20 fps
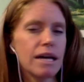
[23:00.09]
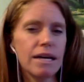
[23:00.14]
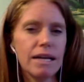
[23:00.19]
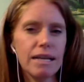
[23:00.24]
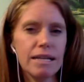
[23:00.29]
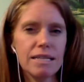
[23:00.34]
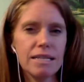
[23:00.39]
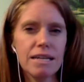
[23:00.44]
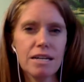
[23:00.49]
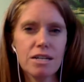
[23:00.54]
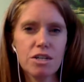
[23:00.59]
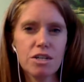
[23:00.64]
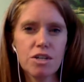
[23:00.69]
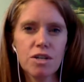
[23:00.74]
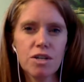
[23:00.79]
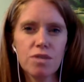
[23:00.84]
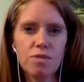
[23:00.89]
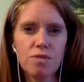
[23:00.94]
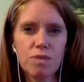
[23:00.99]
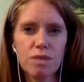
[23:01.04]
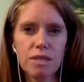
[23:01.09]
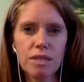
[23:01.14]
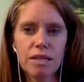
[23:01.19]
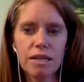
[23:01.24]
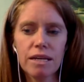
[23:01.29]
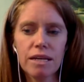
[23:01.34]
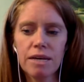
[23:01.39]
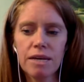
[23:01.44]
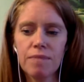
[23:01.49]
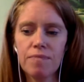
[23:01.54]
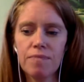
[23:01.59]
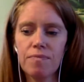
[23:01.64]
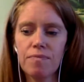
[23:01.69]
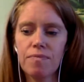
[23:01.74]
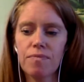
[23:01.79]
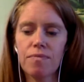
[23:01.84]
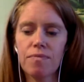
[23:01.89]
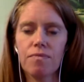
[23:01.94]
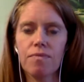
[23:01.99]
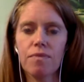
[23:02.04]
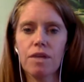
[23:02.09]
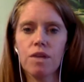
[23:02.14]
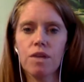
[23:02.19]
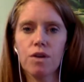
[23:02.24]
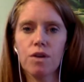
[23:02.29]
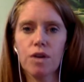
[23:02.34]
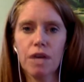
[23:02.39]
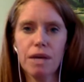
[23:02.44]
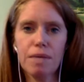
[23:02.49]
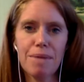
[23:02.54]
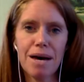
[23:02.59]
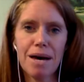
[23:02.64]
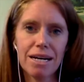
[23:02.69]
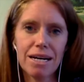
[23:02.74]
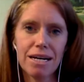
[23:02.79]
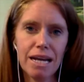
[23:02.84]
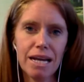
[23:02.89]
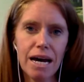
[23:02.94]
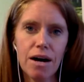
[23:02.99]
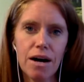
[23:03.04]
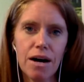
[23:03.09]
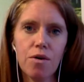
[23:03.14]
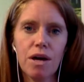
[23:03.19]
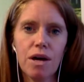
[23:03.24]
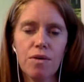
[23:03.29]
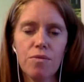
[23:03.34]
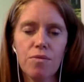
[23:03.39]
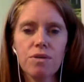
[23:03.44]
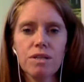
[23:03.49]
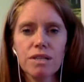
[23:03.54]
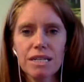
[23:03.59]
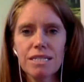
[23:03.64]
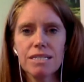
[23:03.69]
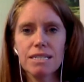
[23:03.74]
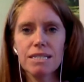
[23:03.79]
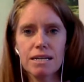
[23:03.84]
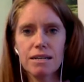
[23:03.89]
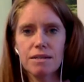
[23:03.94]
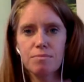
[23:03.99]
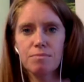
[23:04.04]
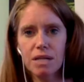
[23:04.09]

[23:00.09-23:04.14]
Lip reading: it's actually really, looking back now, it really did